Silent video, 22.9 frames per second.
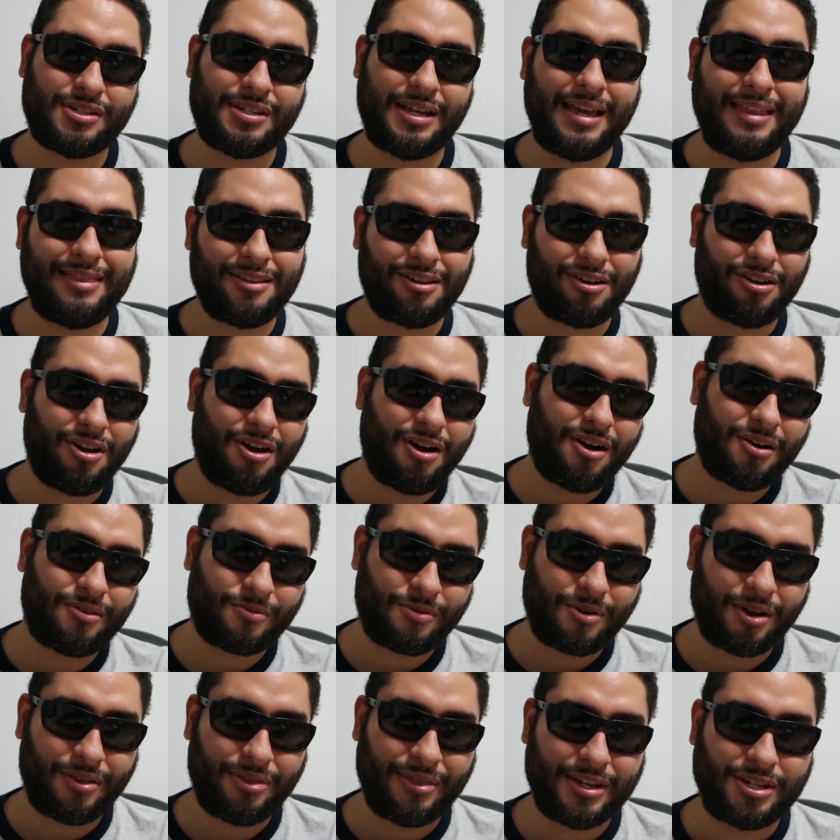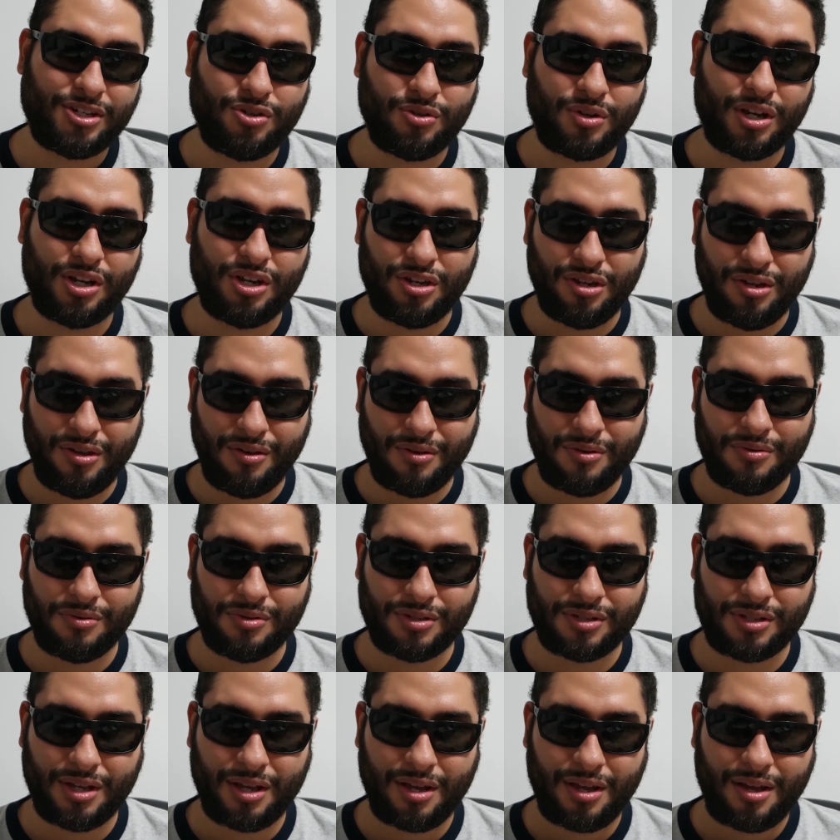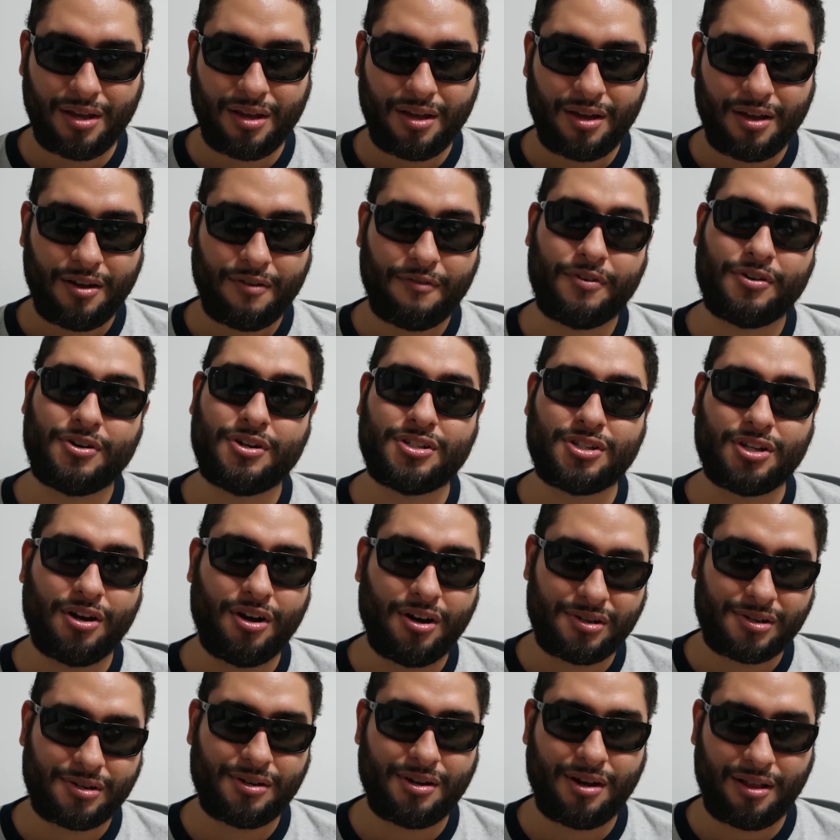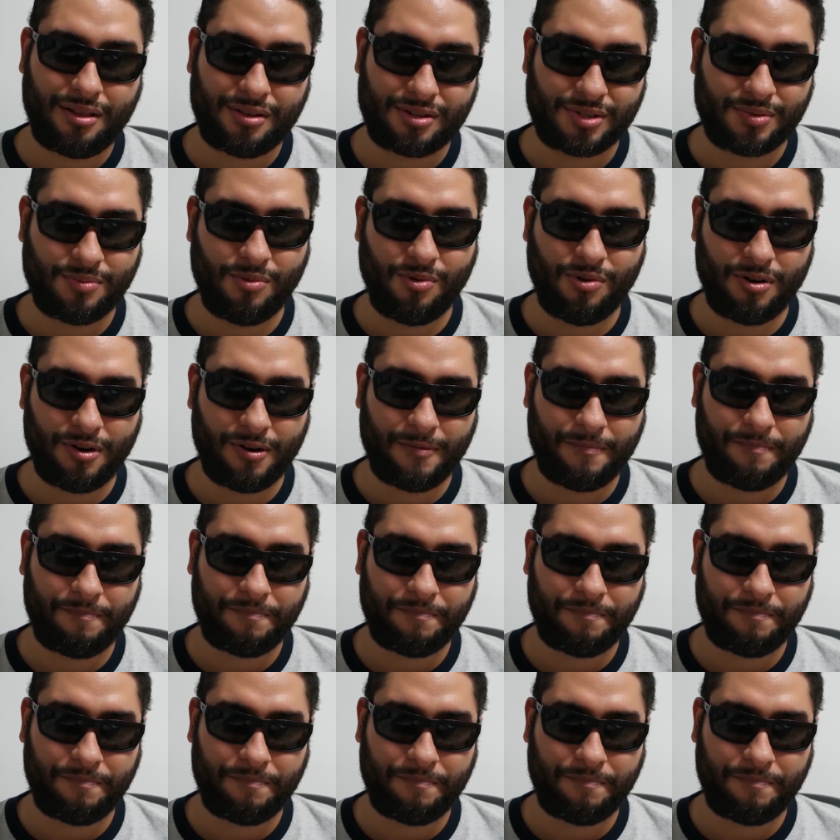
in the long run that you can use for just $100 more.